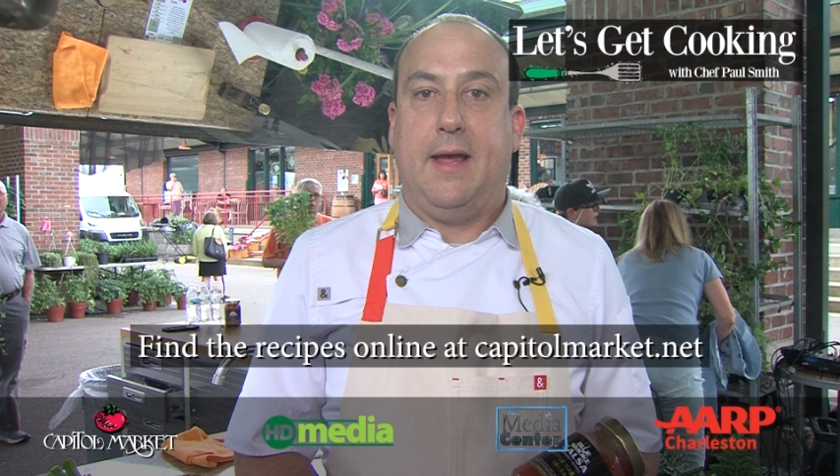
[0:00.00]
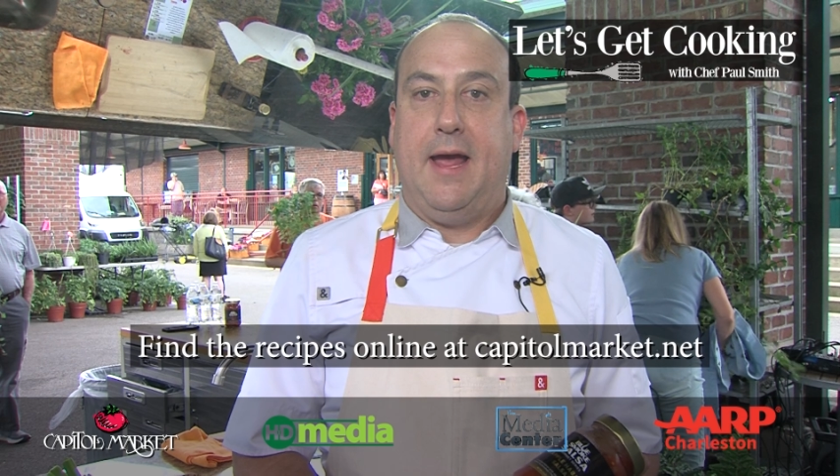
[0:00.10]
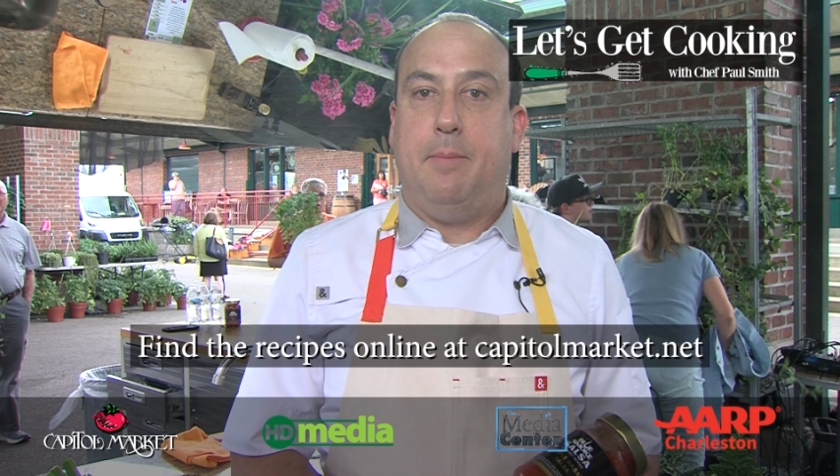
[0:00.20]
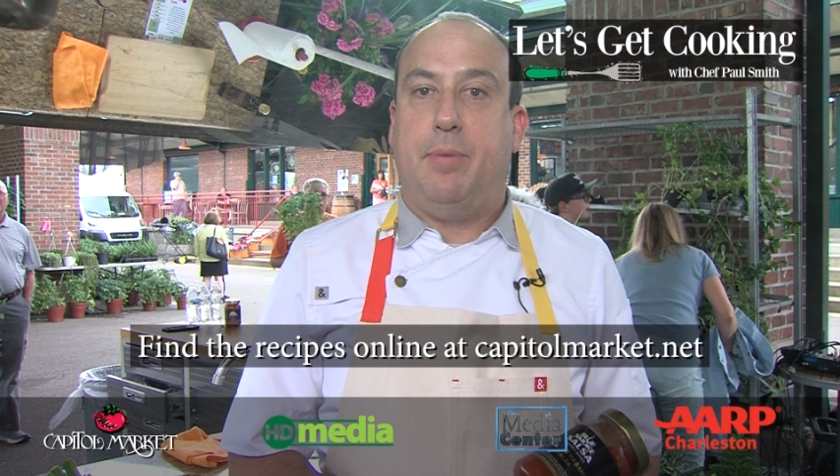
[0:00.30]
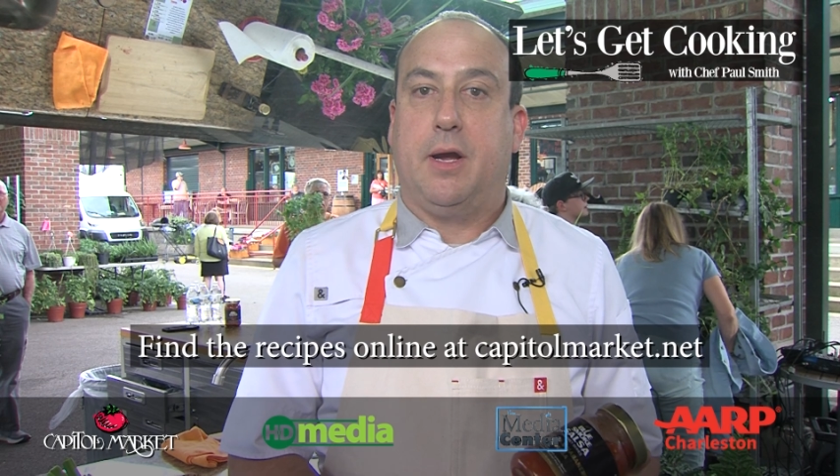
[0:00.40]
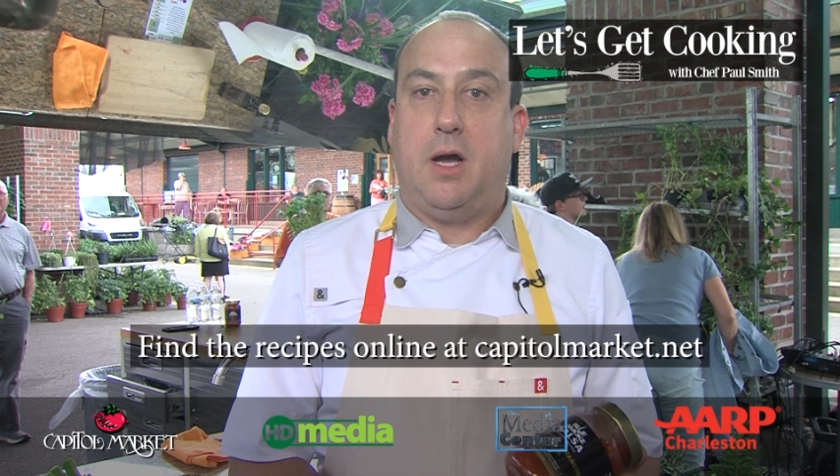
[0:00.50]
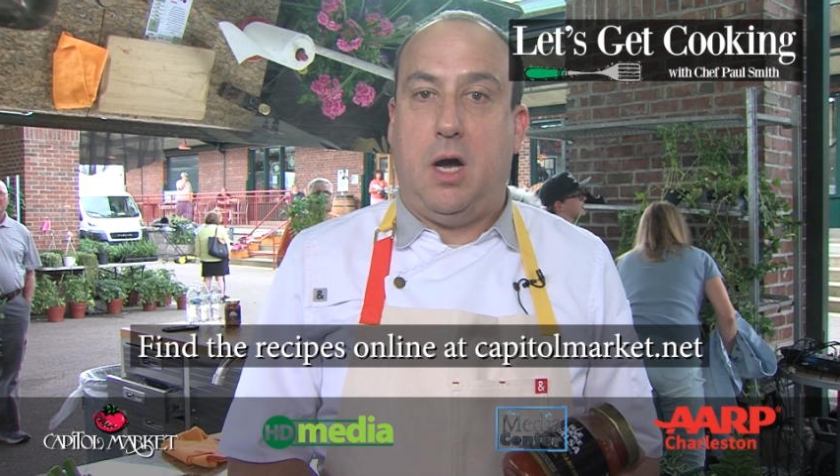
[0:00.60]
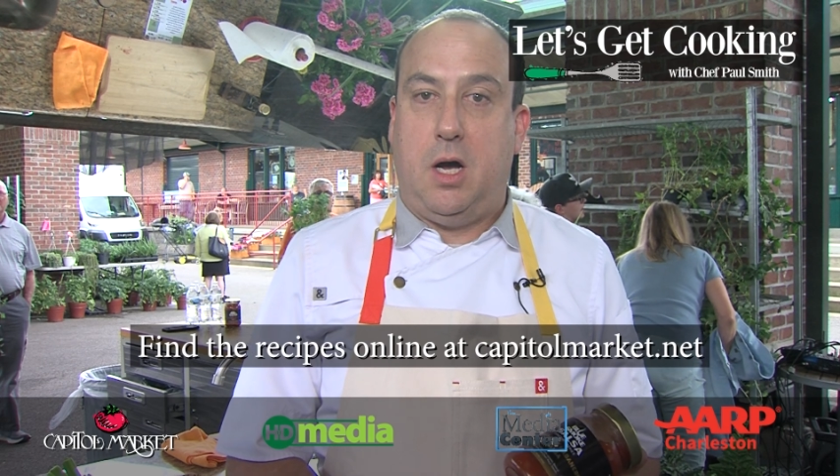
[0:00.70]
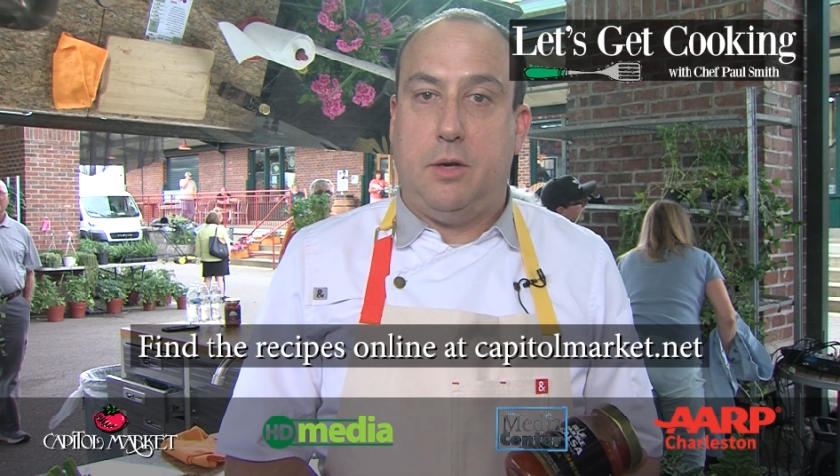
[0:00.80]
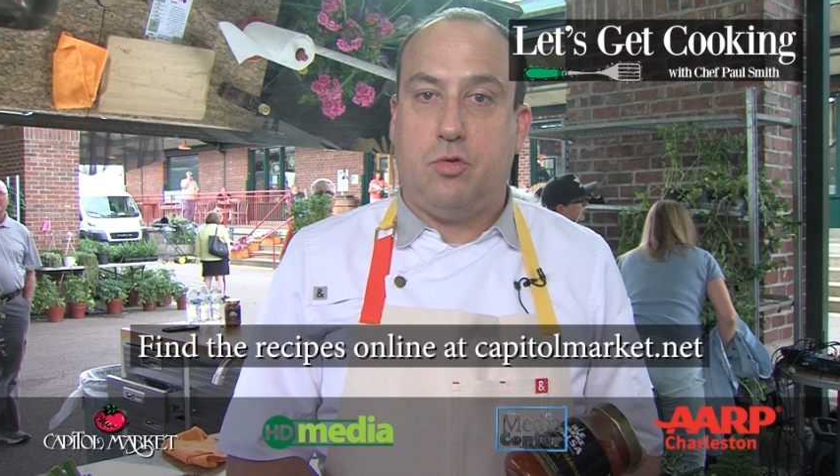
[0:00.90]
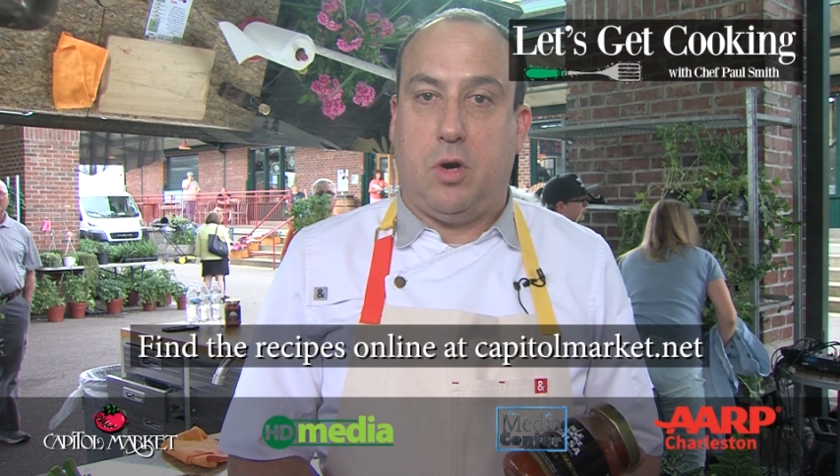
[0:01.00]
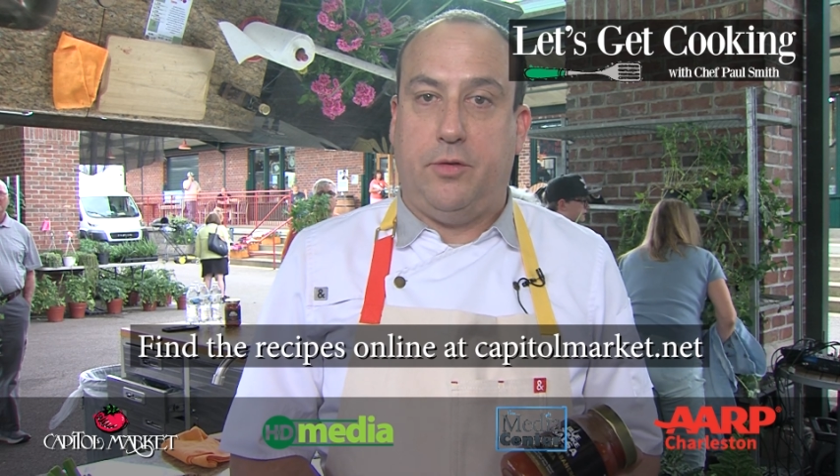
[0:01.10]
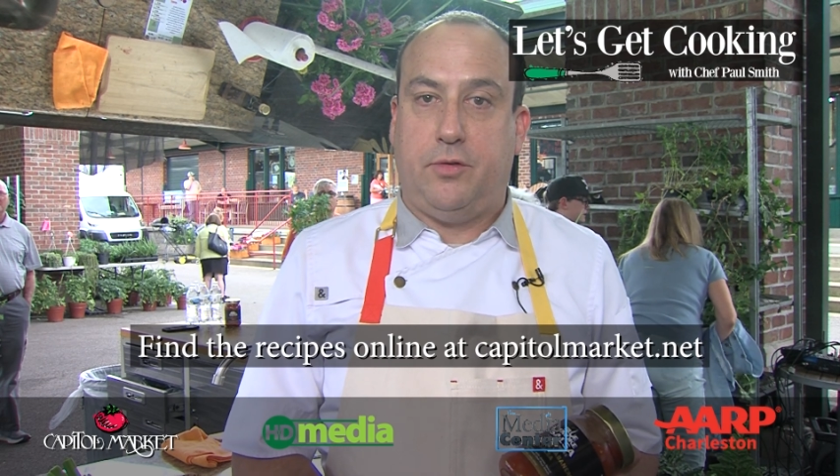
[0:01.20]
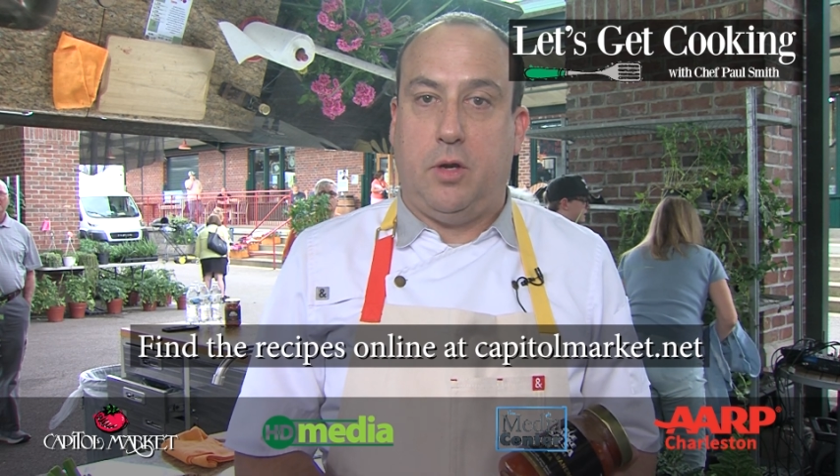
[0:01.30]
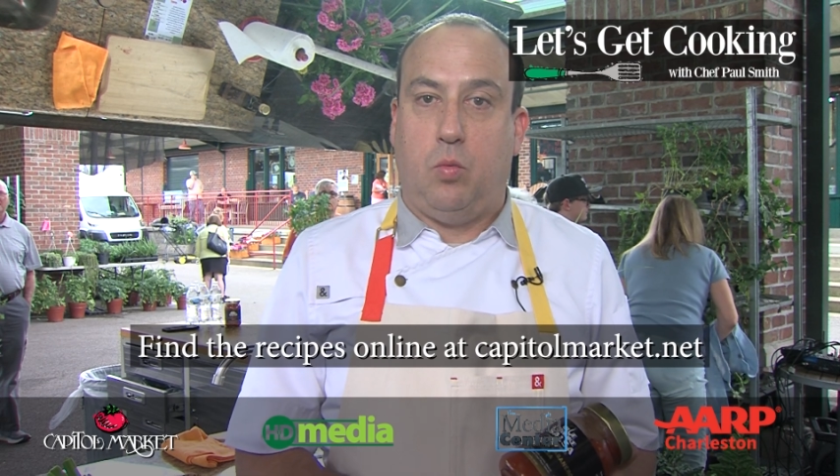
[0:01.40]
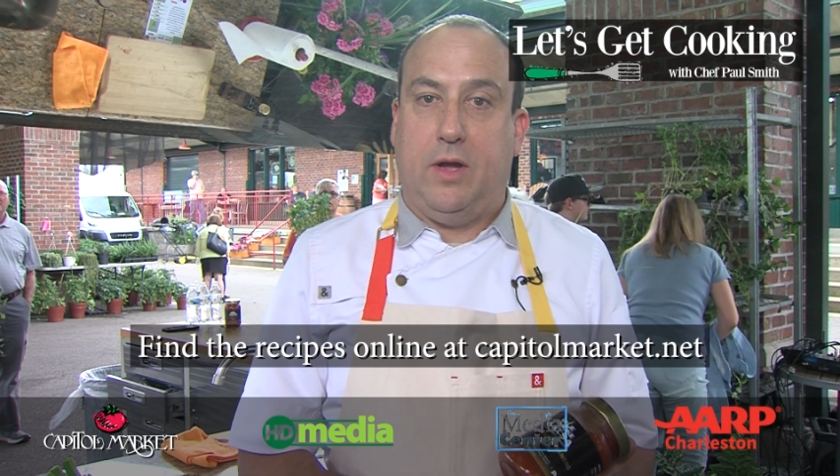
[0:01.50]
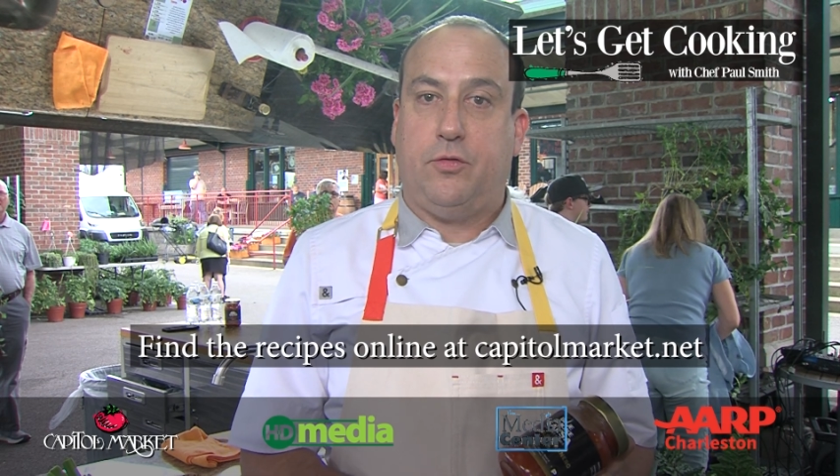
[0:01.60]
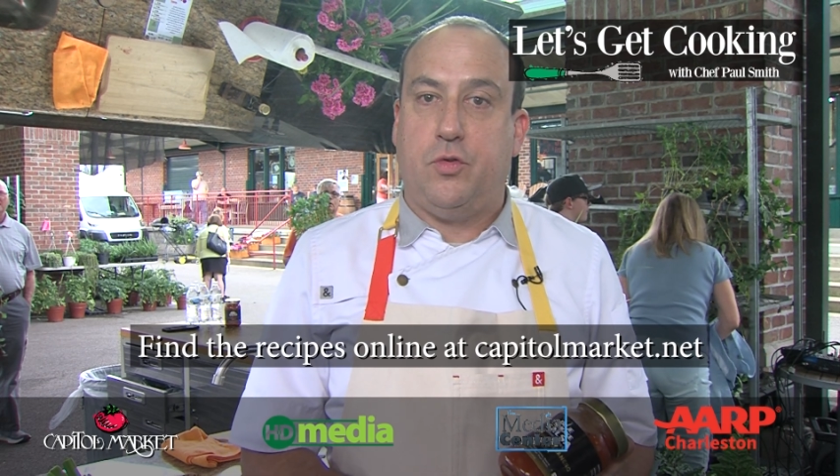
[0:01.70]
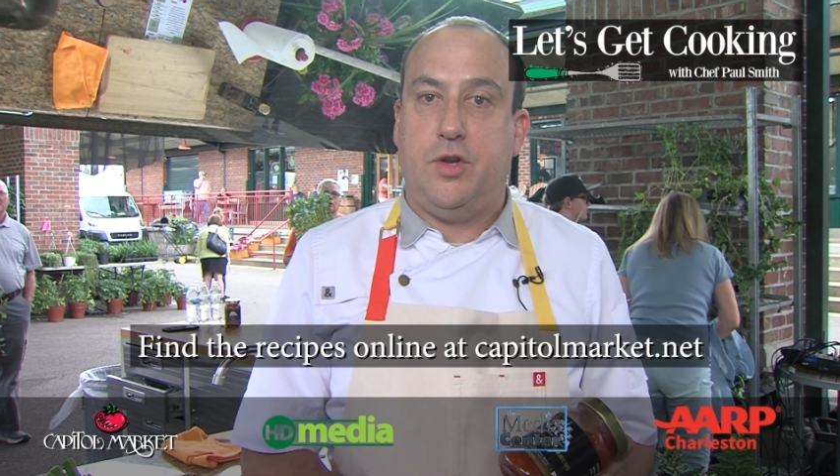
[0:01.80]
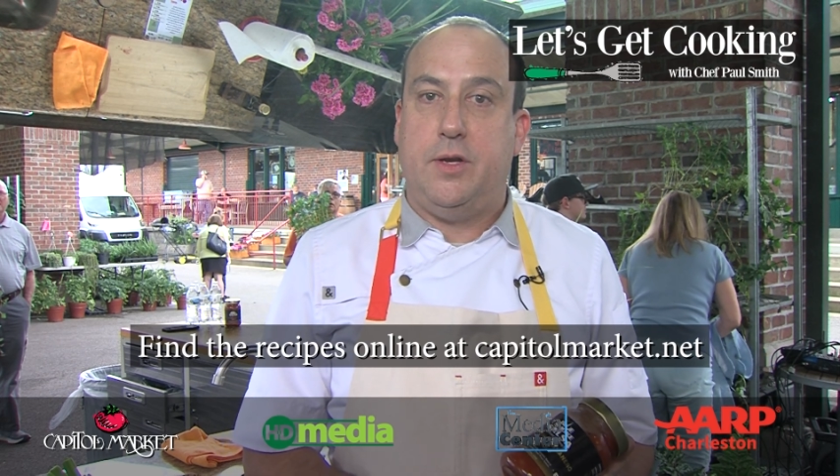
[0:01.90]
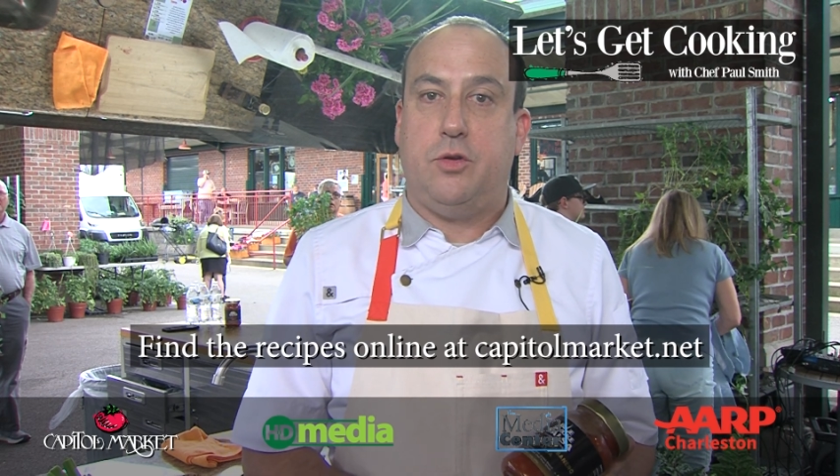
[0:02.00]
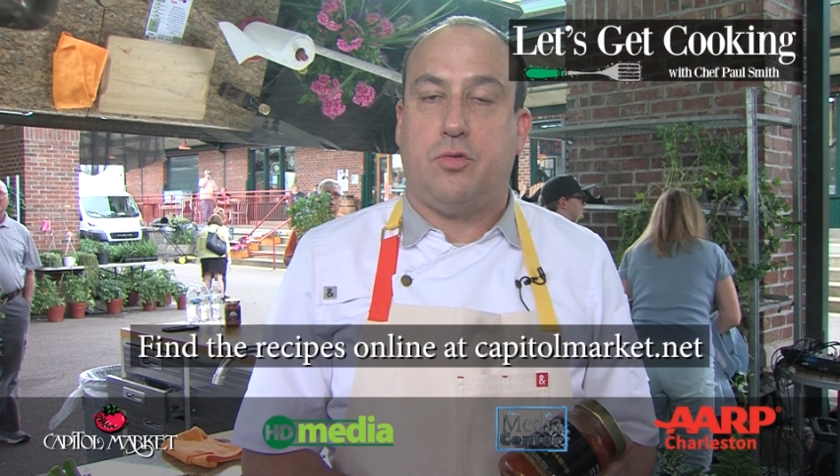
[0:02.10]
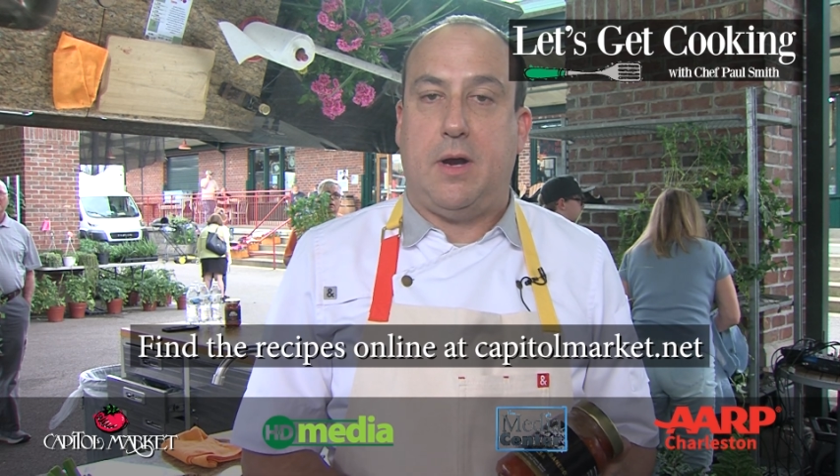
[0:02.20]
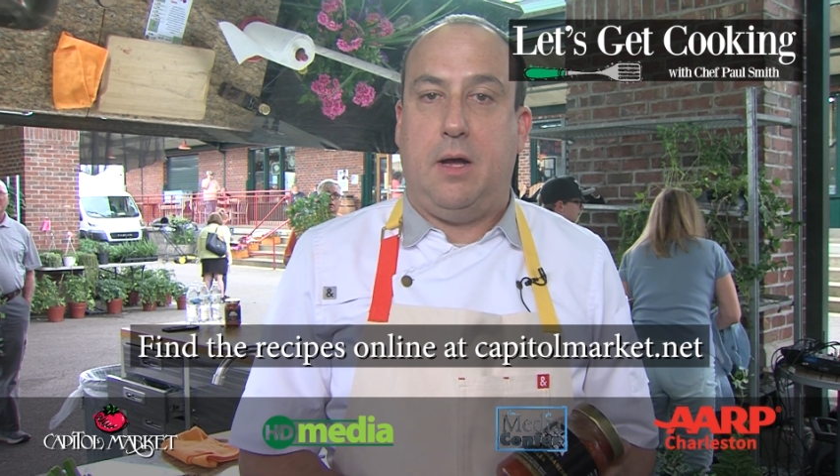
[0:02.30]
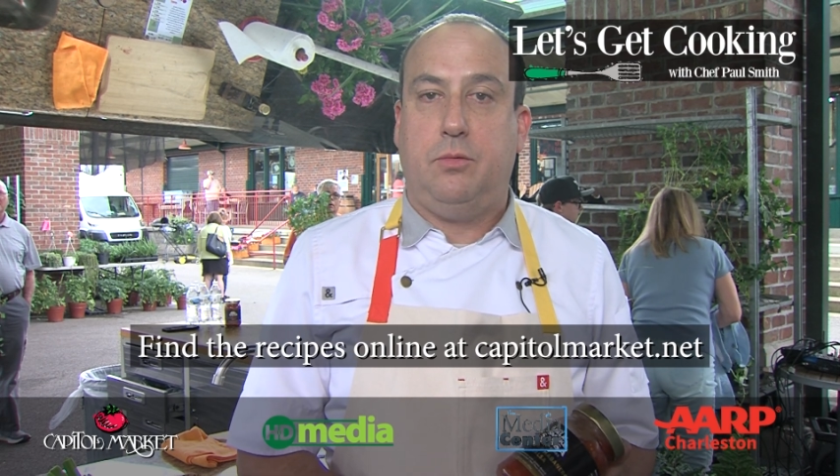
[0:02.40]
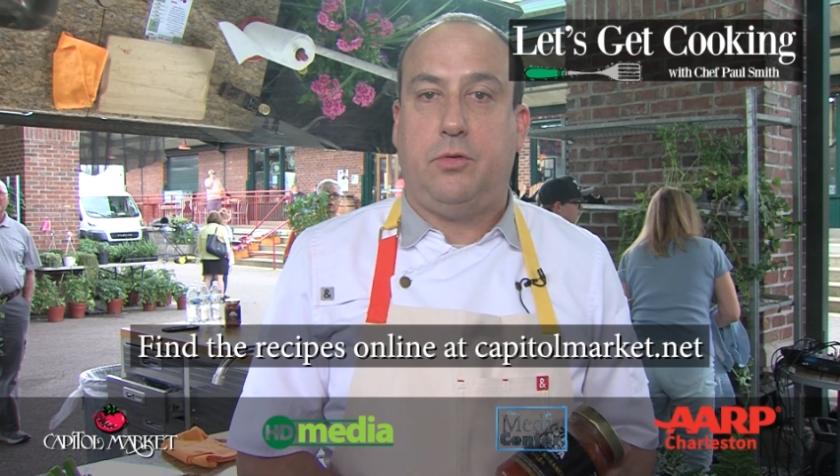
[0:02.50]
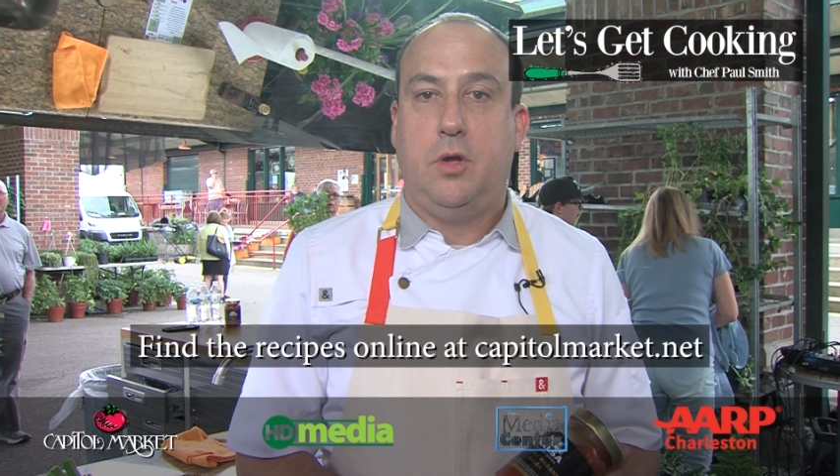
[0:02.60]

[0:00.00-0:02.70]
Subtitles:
a pecan-crusted West Virginia trout